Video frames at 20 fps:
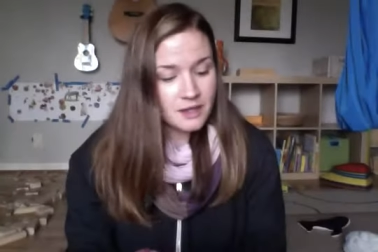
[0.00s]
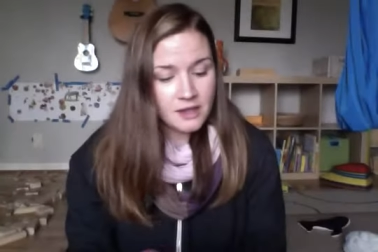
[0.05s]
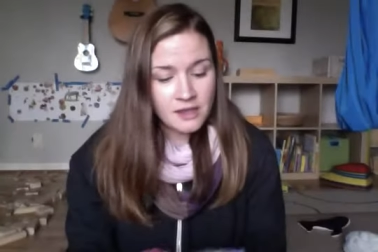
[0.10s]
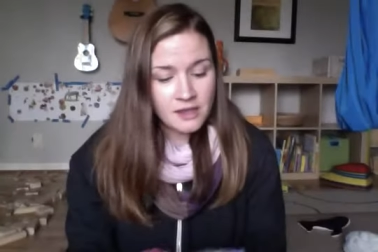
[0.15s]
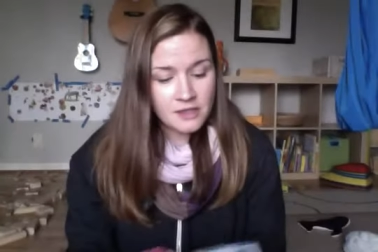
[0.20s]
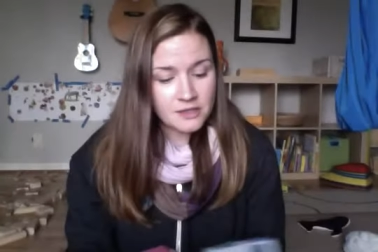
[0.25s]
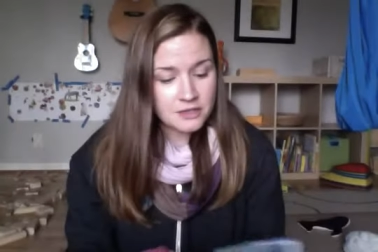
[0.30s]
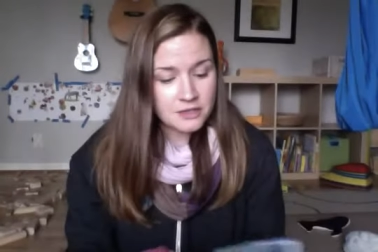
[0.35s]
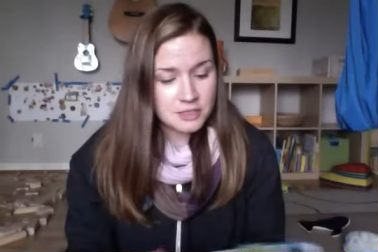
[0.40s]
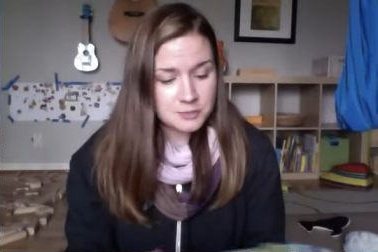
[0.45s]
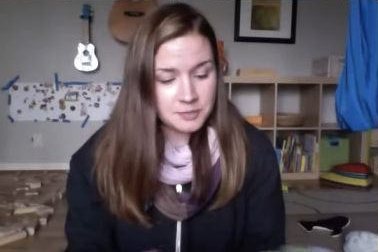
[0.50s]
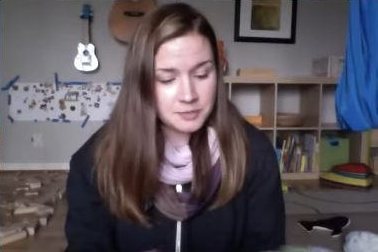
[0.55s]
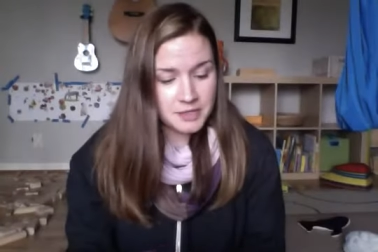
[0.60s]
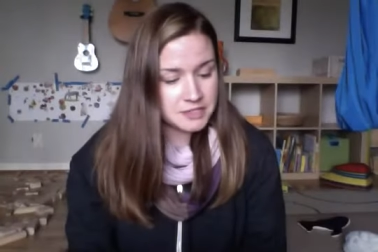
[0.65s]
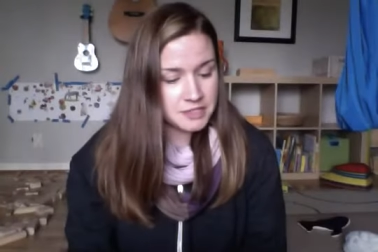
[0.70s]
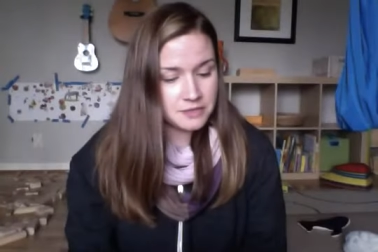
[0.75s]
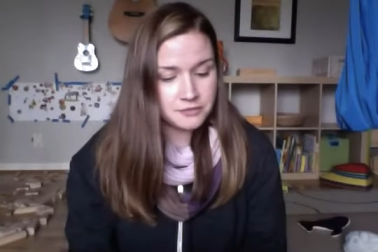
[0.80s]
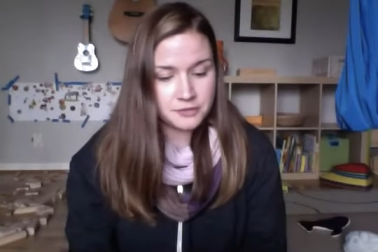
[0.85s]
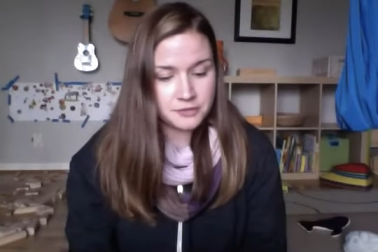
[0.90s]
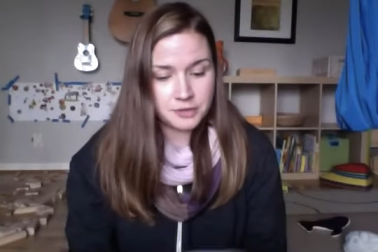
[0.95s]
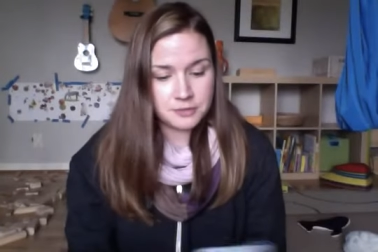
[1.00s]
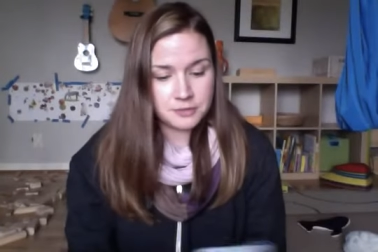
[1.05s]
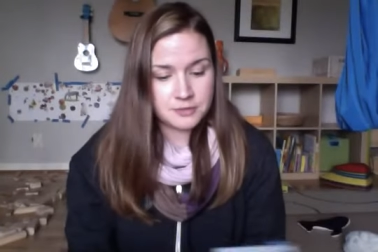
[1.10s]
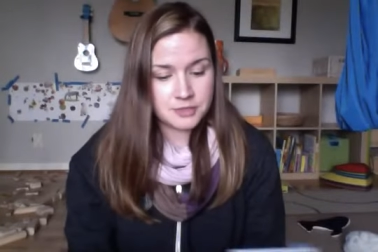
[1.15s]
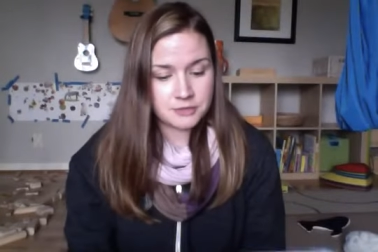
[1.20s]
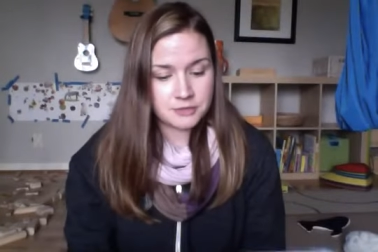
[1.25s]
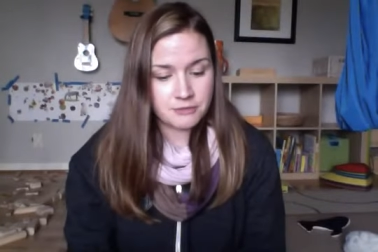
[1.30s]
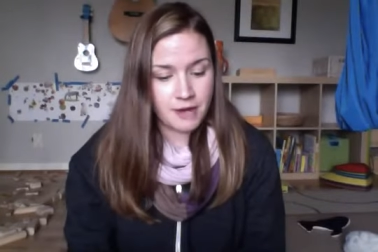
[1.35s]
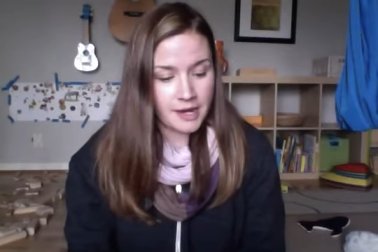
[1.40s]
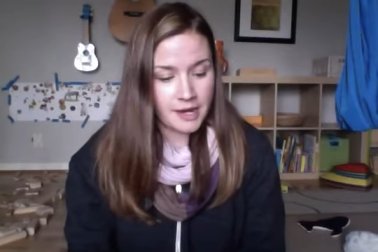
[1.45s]
there's plenty of room
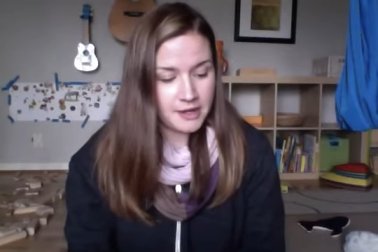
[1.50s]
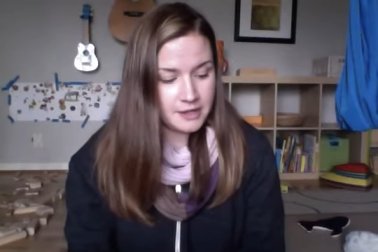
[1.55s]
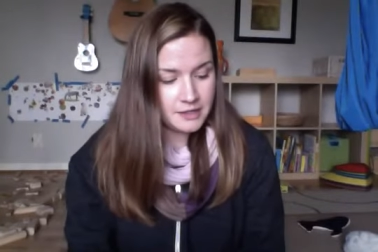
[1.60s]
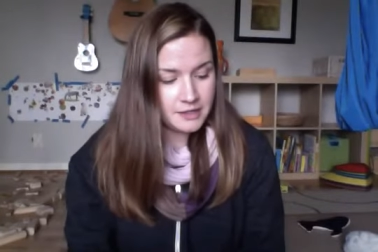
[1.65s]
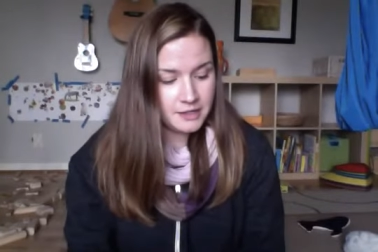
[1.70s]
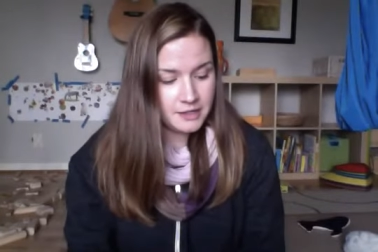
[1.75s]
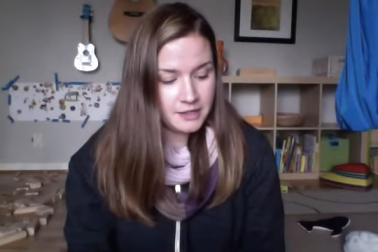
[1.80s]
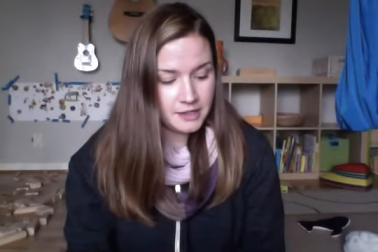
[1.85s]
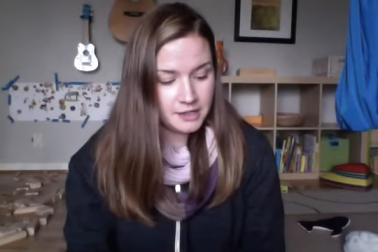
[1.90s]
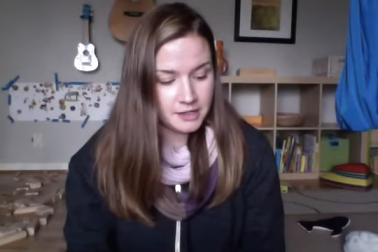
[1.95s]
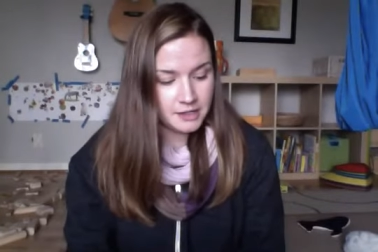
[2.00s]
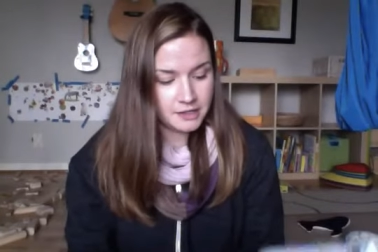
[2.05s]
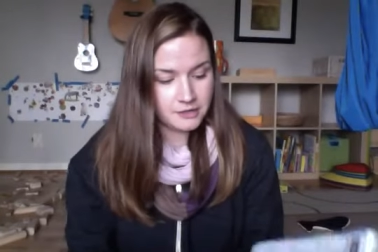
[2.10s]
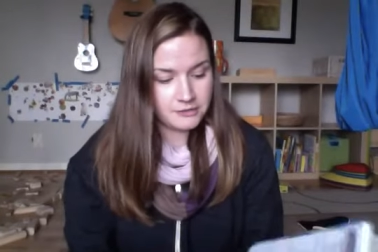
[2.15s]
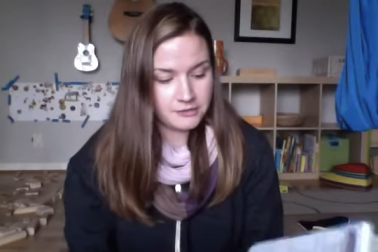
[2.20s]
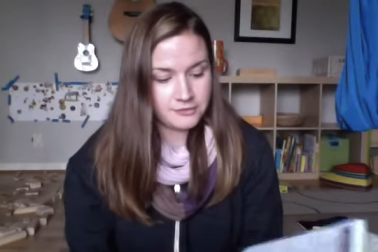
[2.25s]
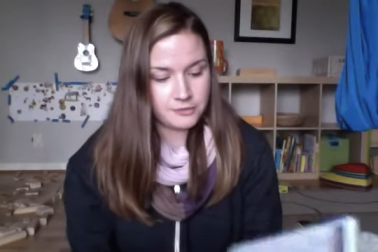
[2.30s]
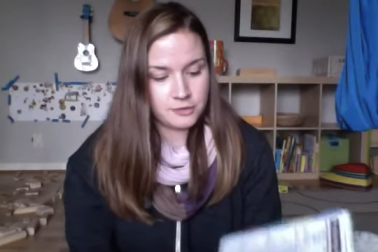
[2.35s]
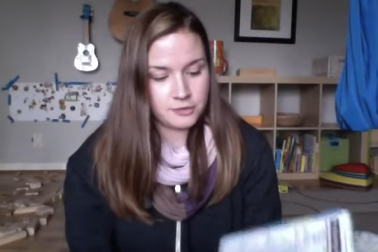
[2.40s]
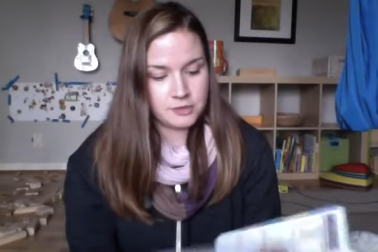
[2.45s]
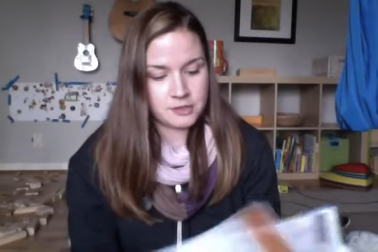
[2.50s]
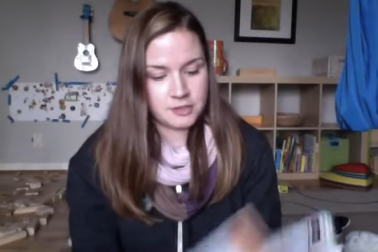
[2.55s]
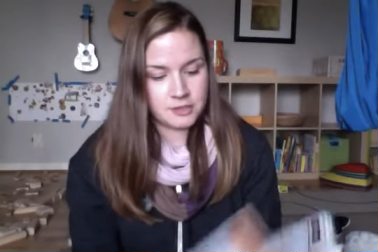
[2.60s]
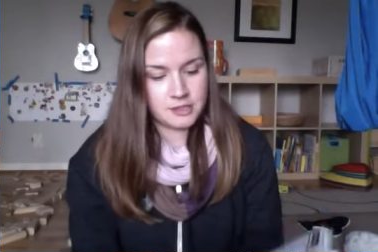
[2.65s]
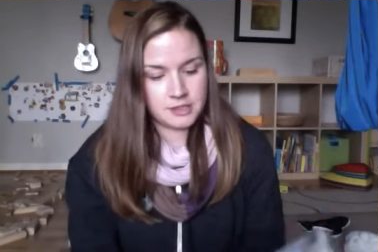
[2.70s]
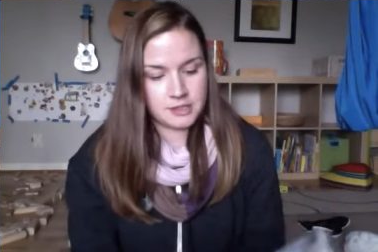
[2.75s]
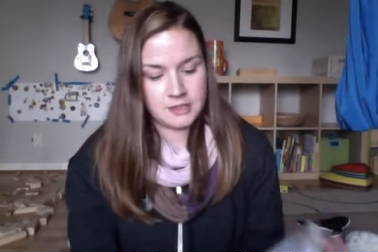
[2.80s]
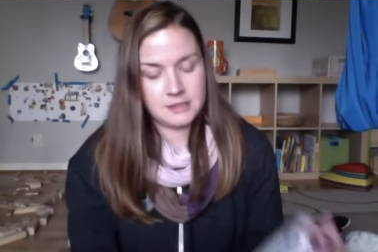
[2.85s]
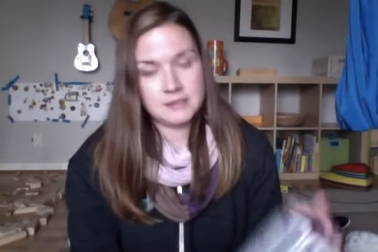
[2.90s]
to write in here for